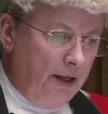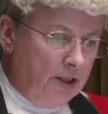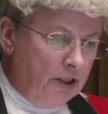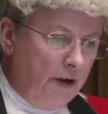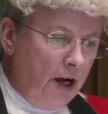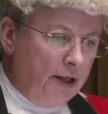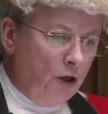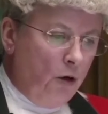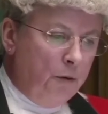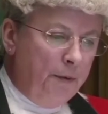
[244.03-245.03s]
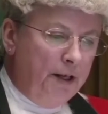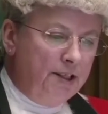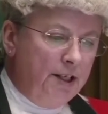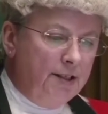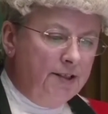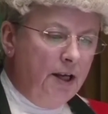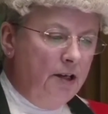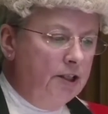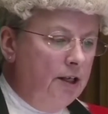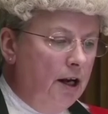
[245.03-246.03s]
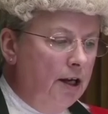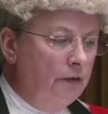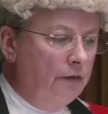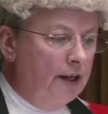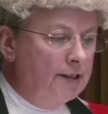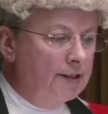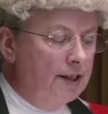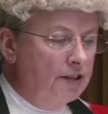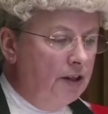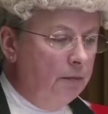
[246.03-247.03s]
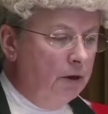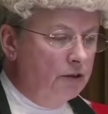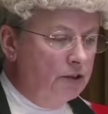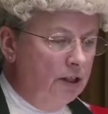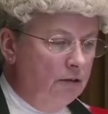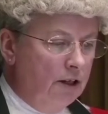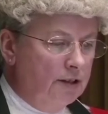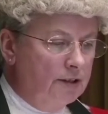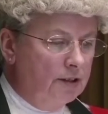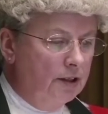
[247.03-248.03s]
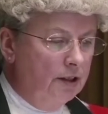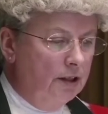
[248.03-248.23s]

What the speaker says: It is of high culpability as the underlying offence is the most serious.